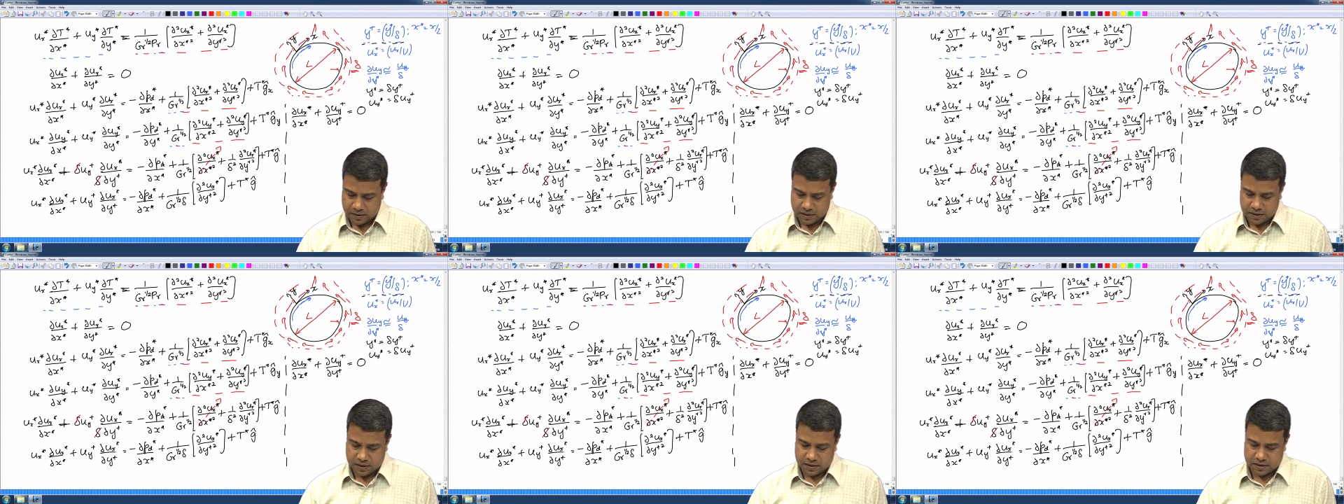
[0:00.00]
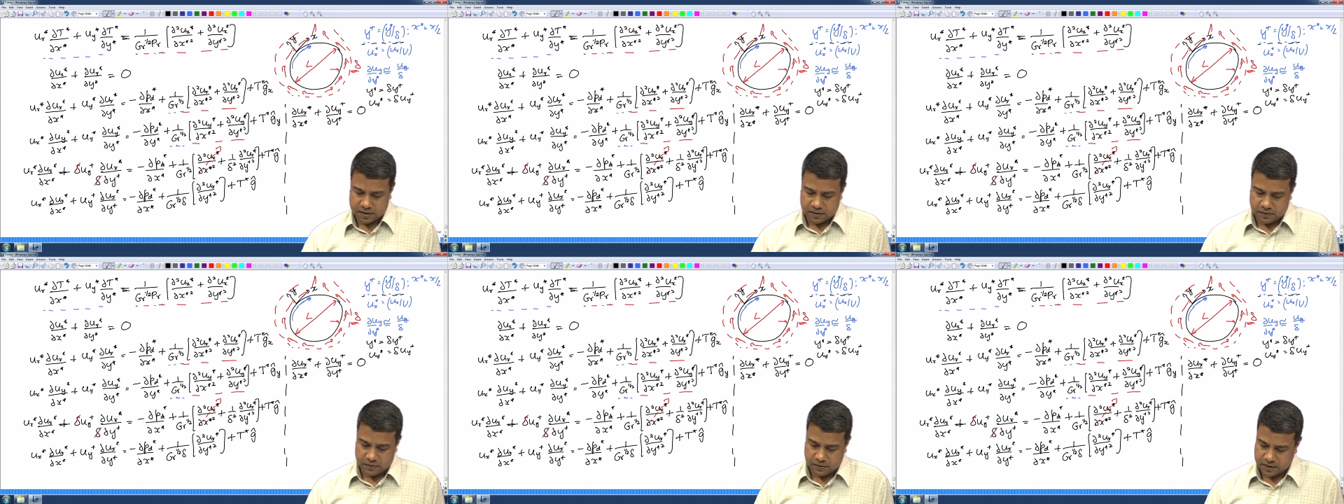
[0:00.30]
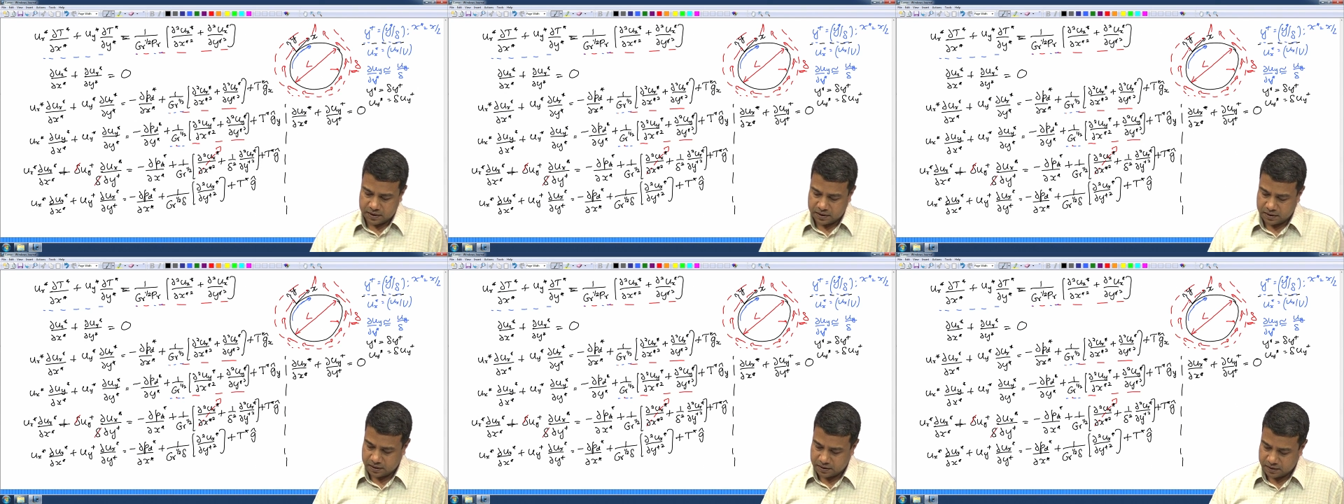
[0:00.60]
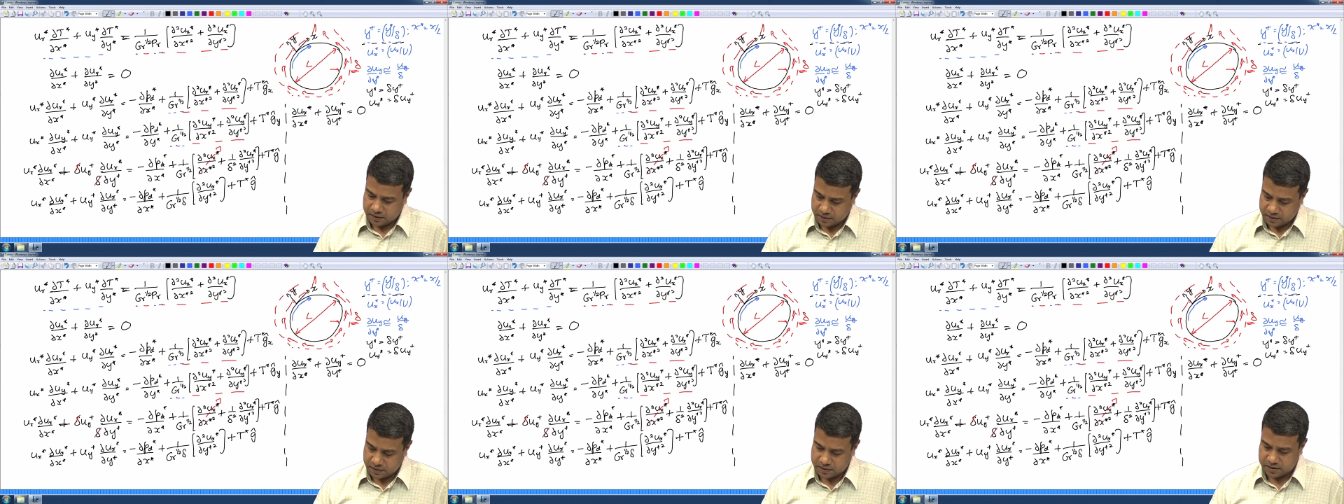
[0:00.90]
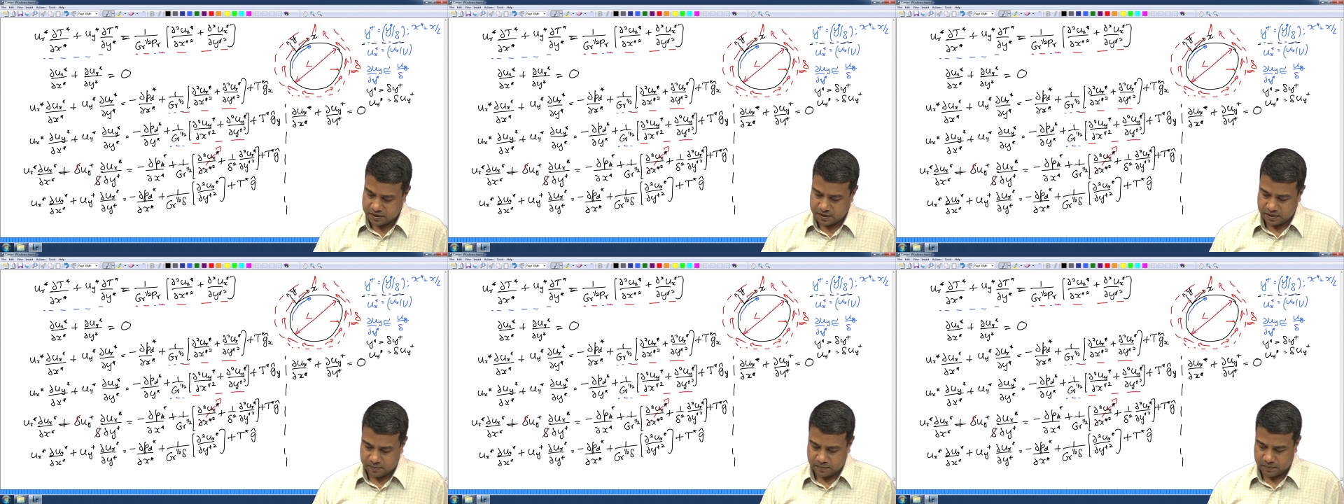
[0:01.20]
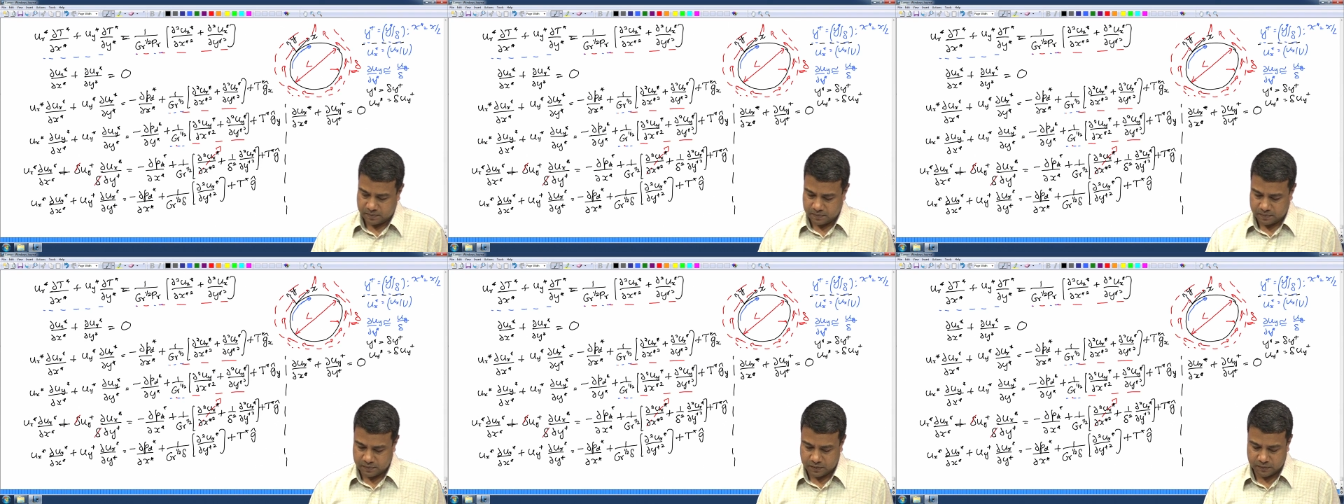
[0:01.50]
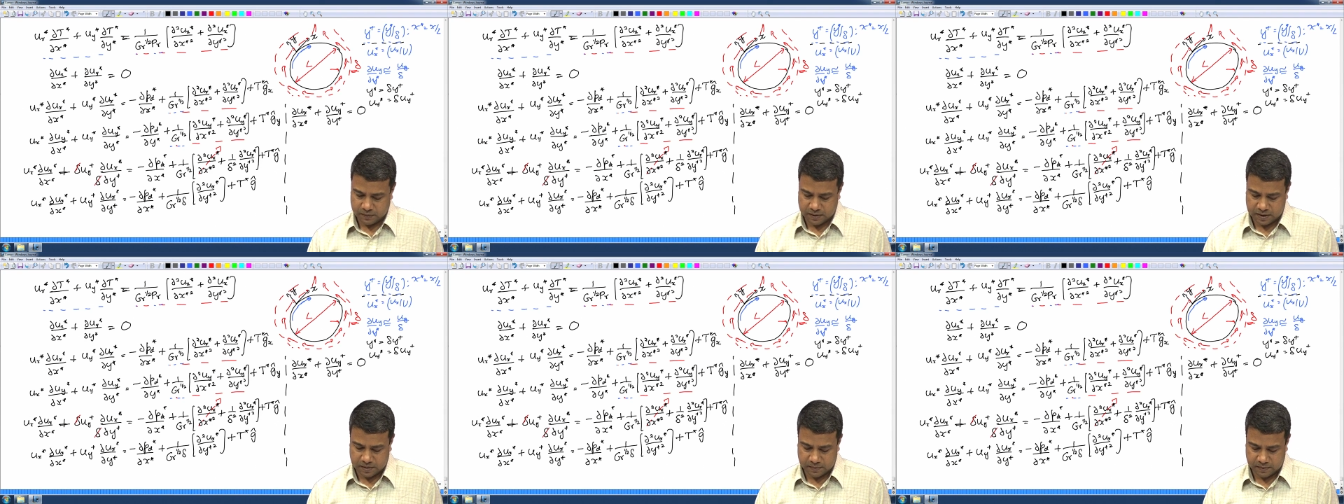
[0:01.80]
Let us now look at the cross stream
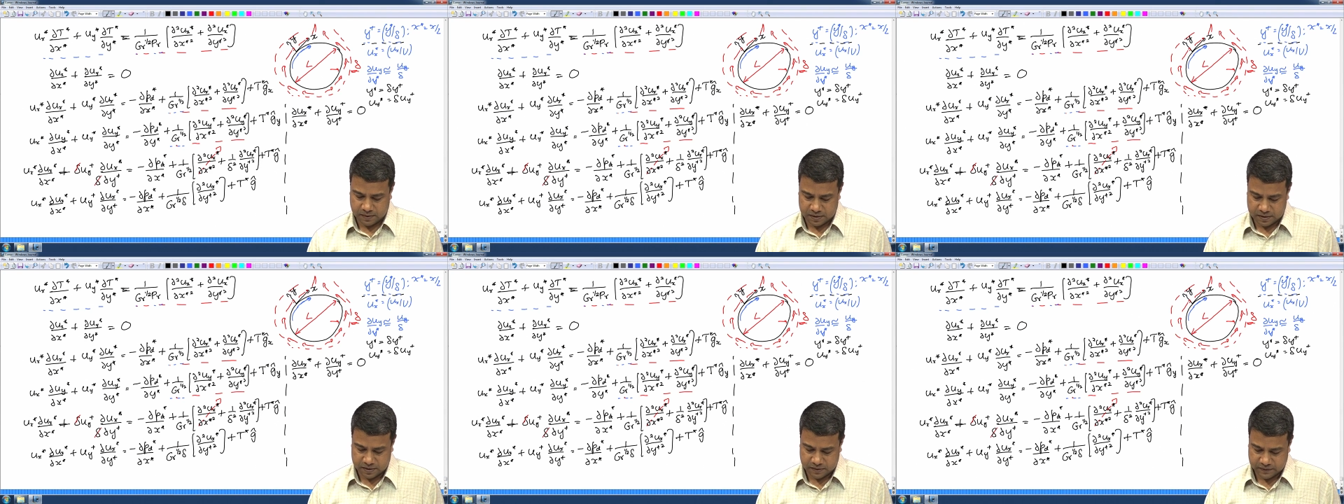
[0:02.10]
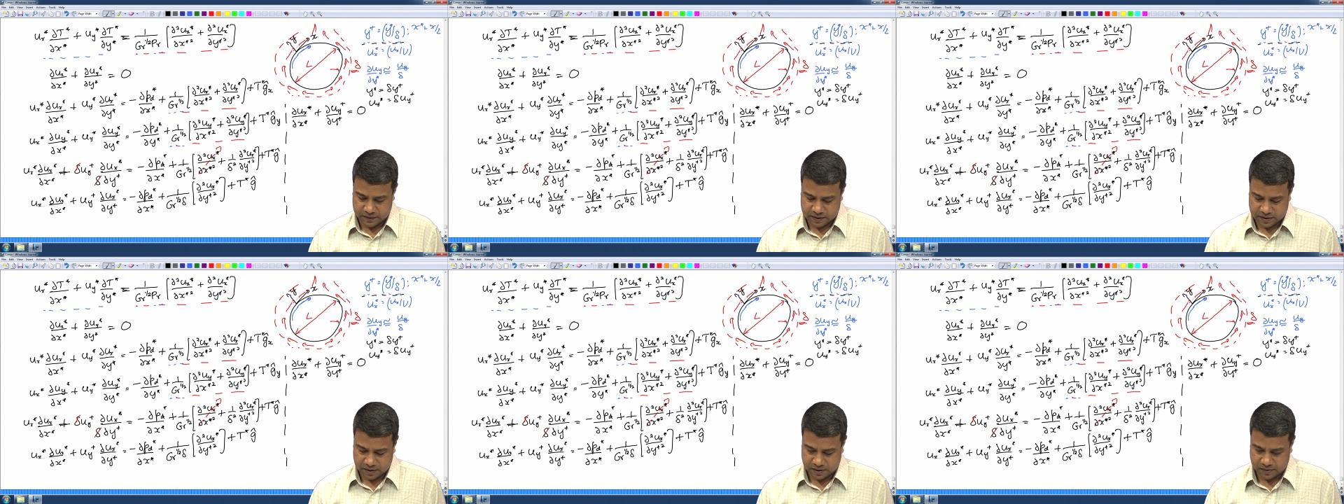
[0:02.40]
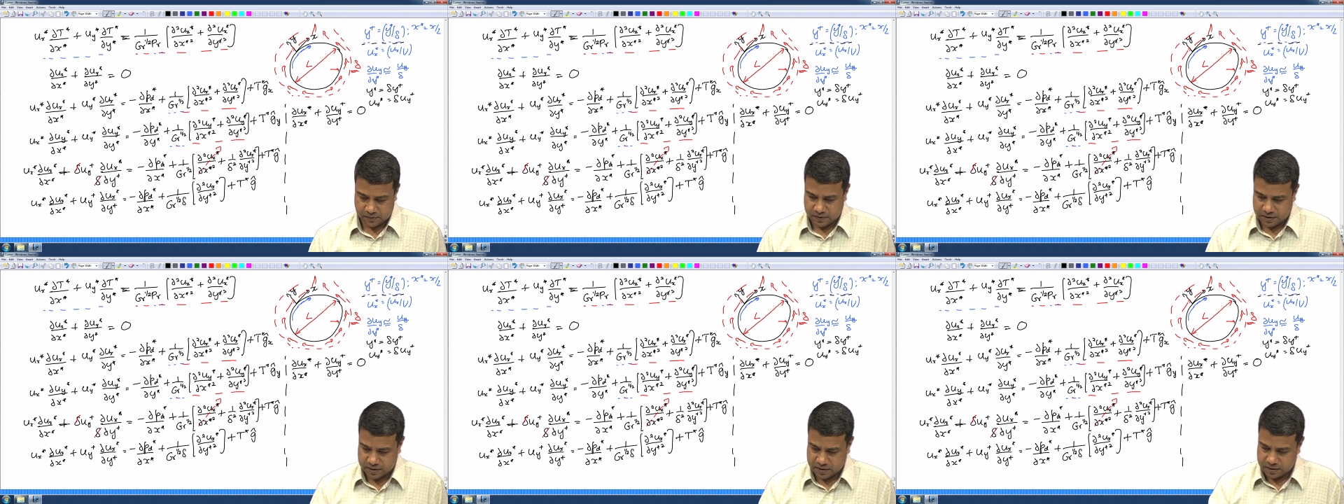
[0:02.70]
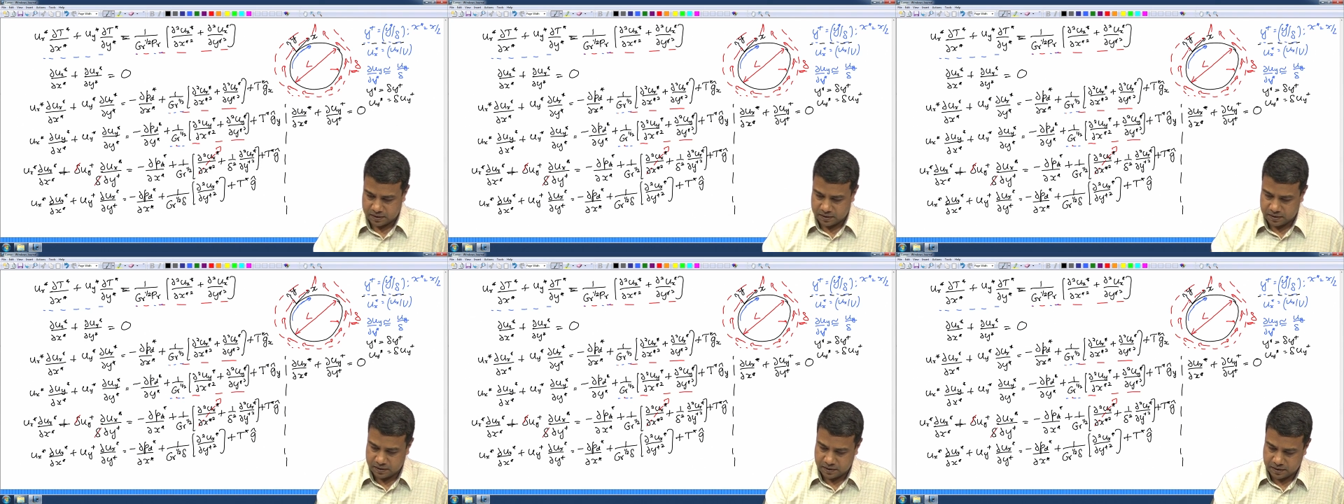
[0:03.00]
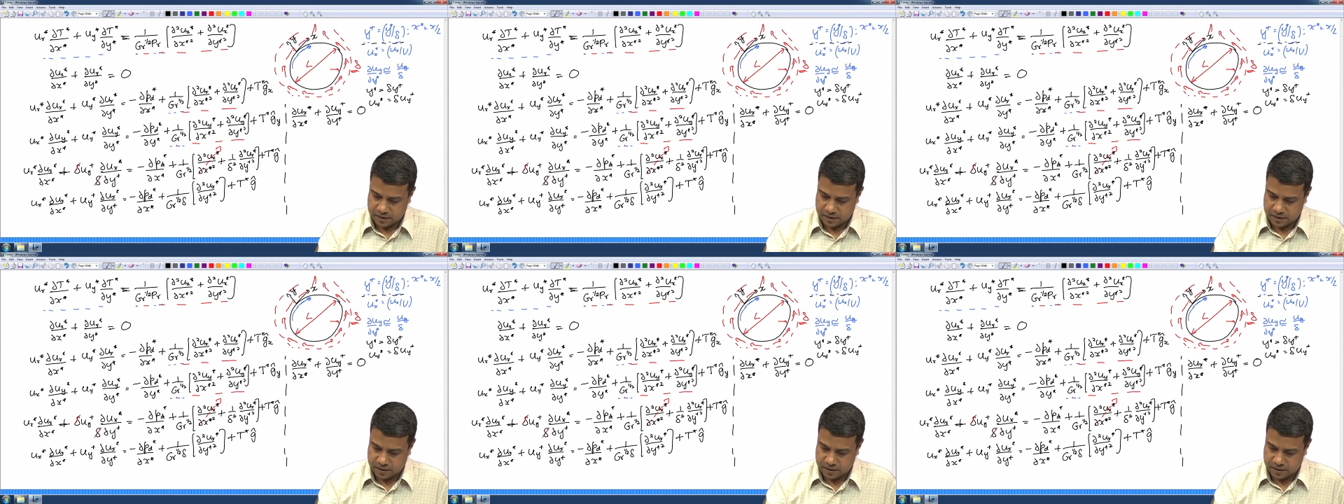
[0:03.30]
momentum conservation equation,